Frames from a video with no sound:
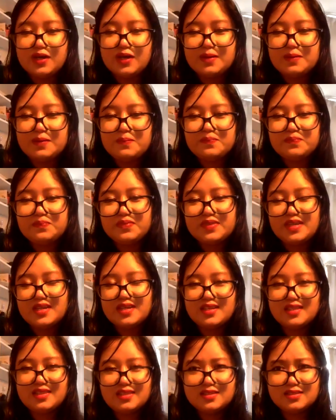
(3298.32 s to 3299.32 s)
um,
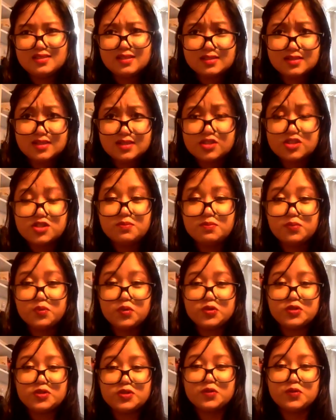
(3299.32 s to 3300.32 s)
these are such
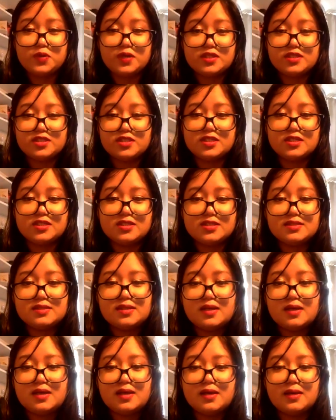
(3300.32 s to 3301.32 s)
important
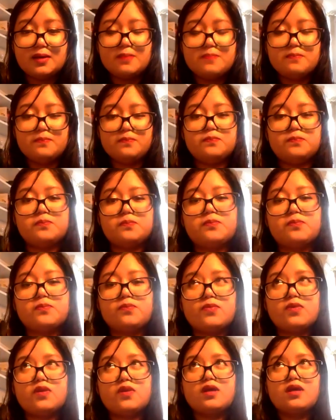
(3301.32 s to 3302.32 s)
questions. Um,
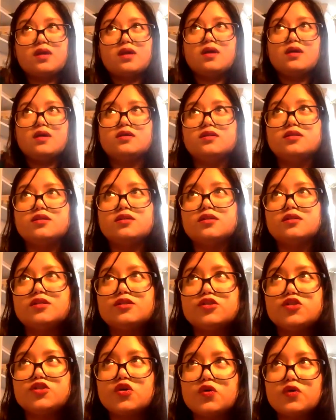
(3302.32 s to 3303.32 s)

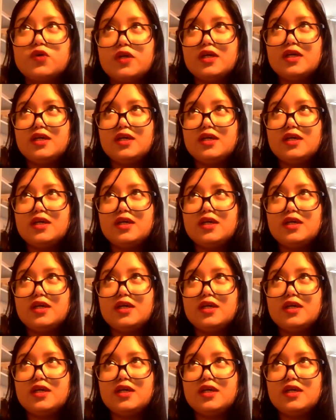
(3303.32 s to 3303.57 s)
so